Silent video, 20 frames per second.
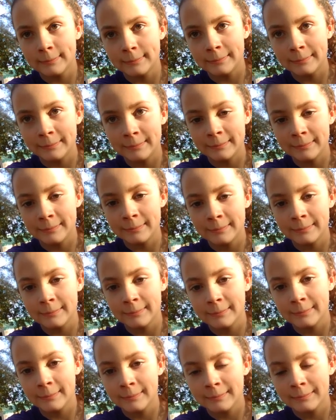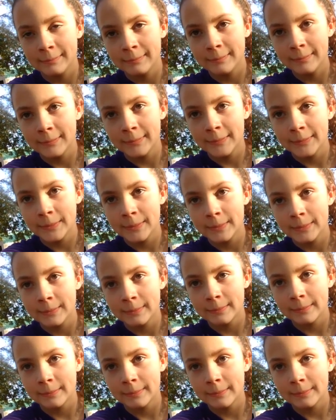(silence)